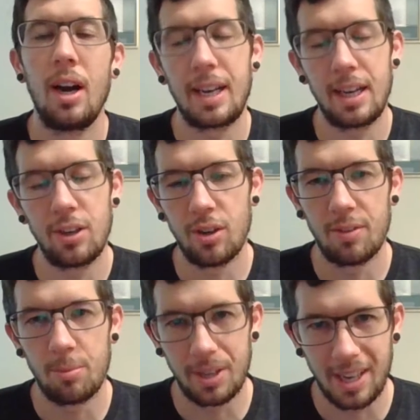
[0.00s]
Again, you don't have
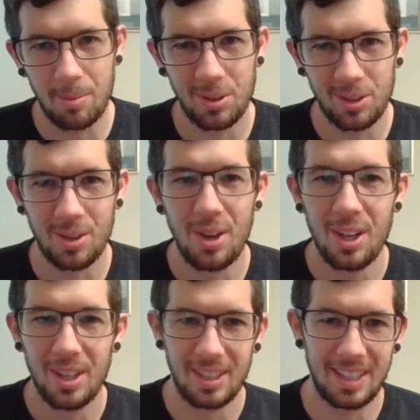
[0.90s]
to be a gamer, so
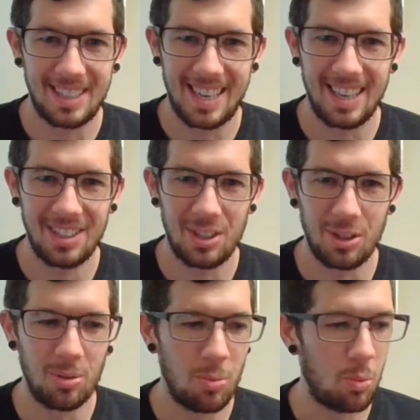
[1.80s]
let's get
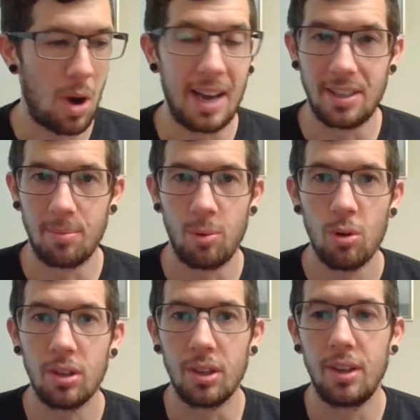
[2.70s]
into why it's
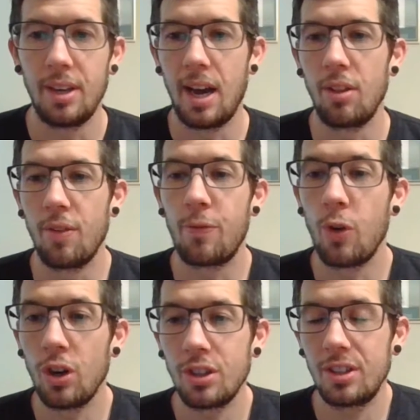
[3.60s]
important. Now, the
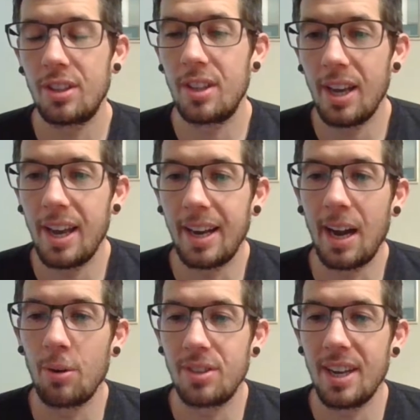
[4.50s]
first thing I
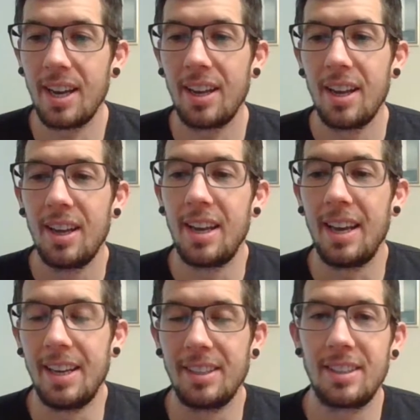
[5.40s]
would say
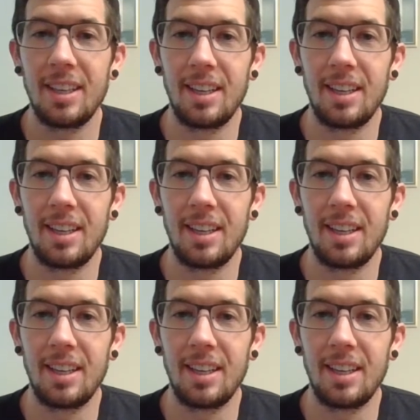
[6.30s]
is